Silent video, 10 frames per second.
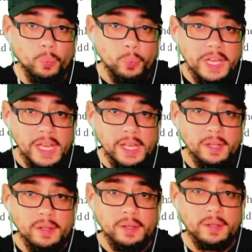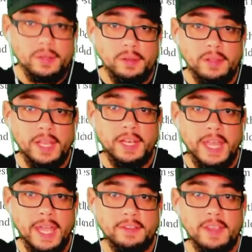we did
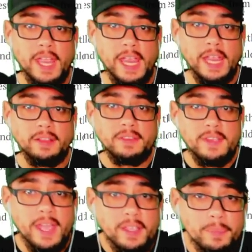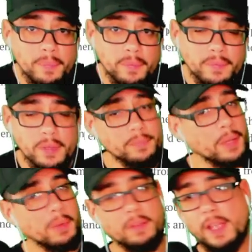get a tech.
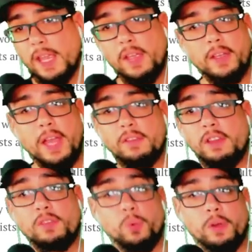Give me a second here, guys. These